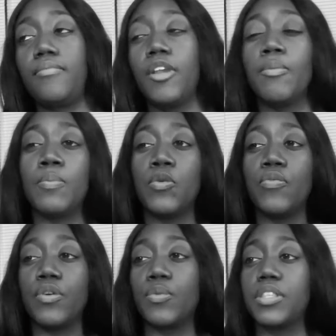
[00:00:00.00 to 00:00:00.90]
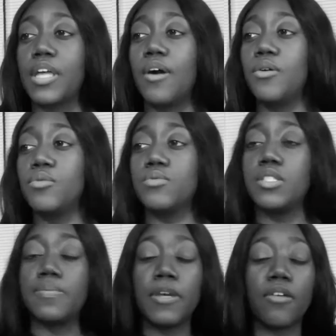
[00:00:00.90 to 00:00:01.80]
moving without
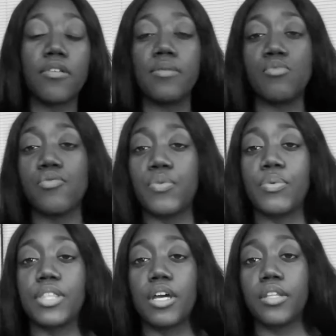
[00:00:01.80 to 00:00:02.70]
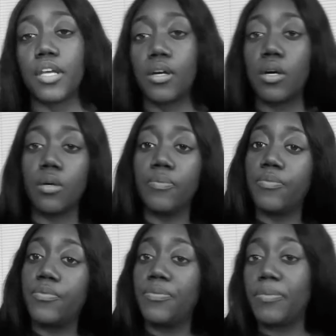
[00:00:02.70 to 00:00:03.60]
spirit, moving without that
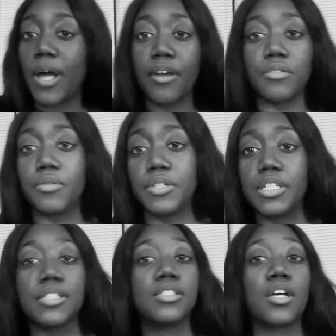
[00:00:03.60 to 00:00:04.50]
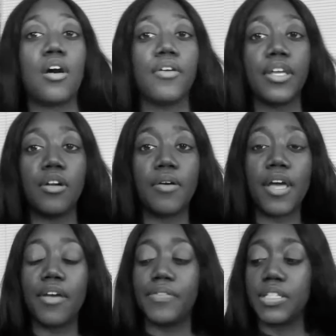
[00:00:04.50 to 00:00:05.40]
I don't know what that's called. He don't
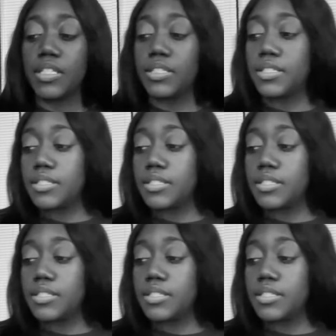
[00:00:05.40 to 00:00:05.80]
have his